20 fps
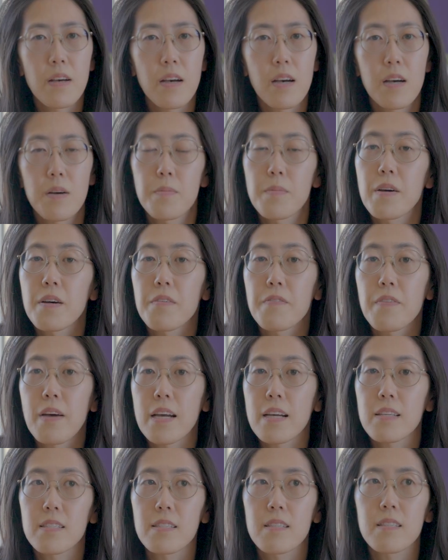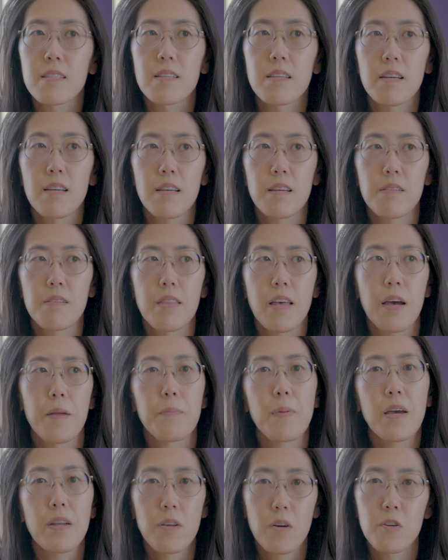um, effects
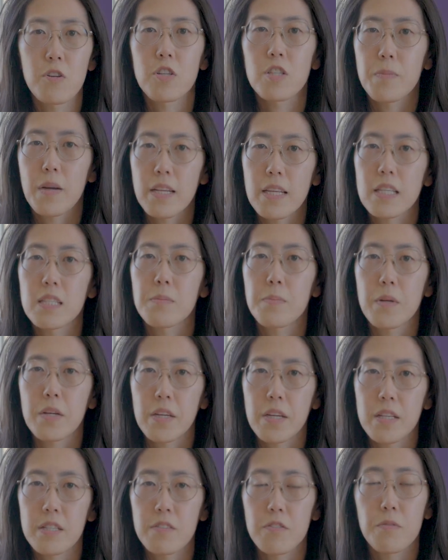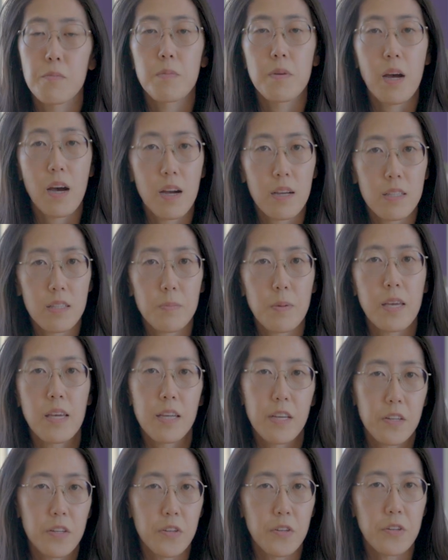that pet owners might experience from not
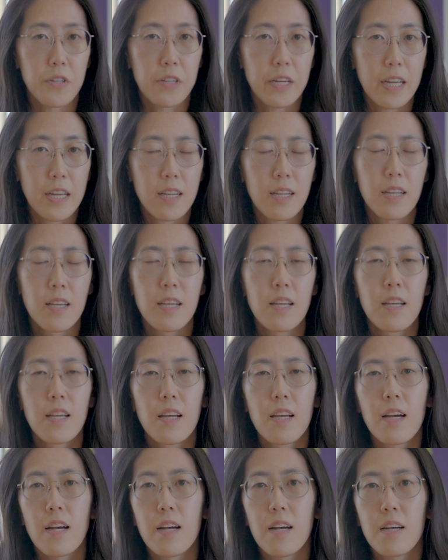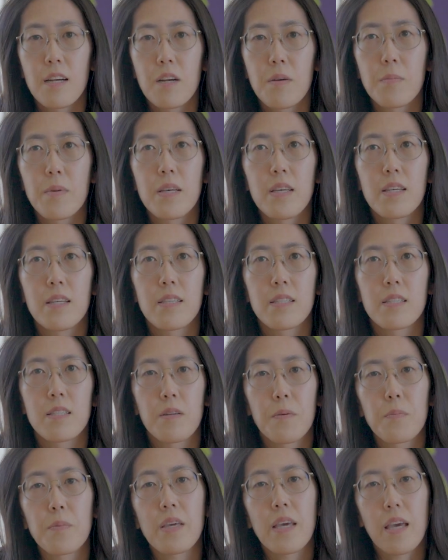spaying and neutering um, is
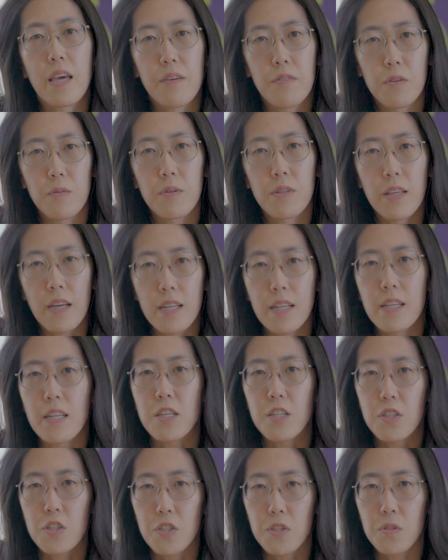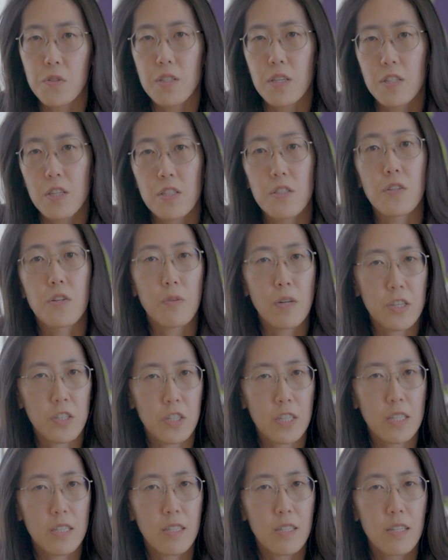some behavior related issues such as
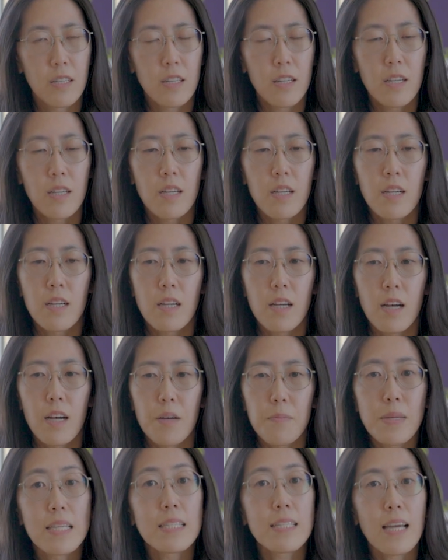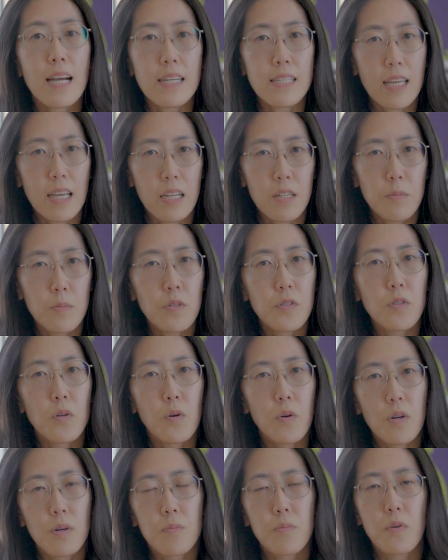aggression. Um, intact animals
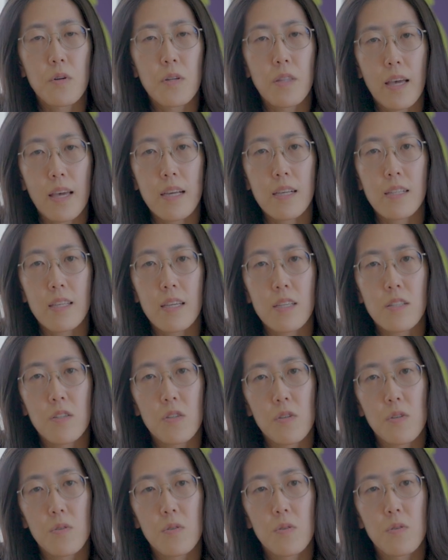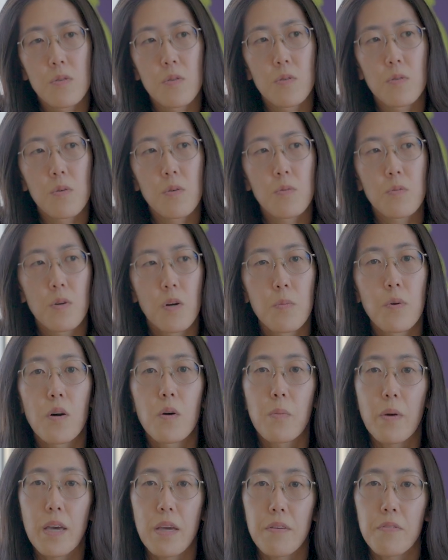are more likely to roam
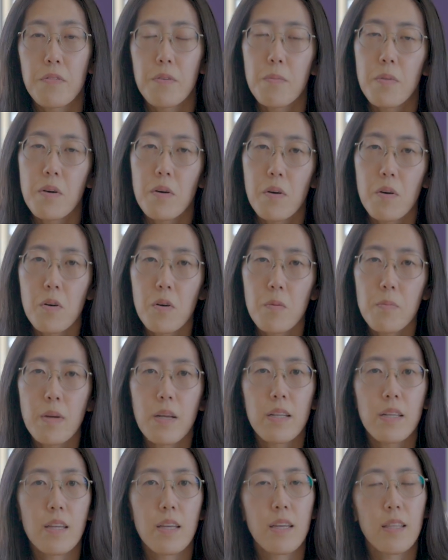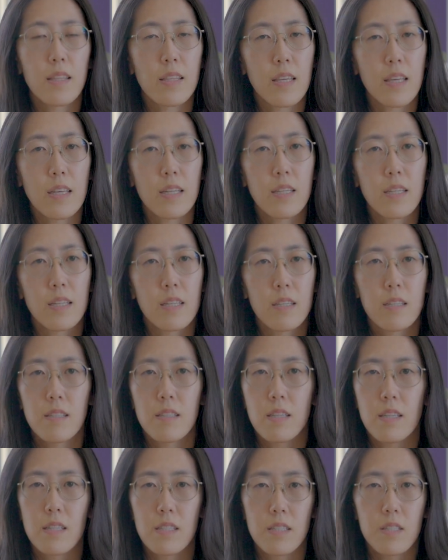away from the home and can lead
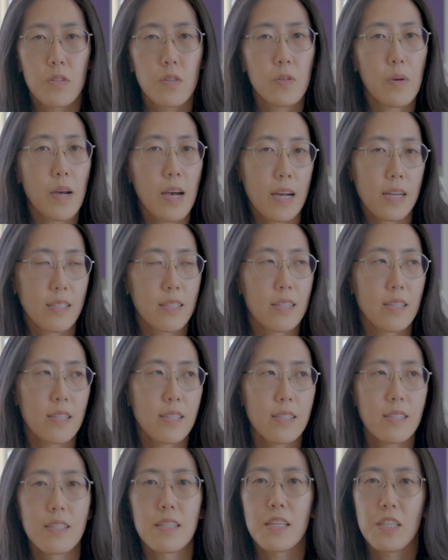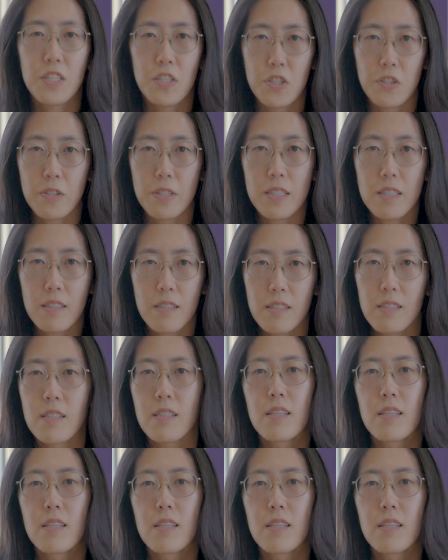into accidents and injuries.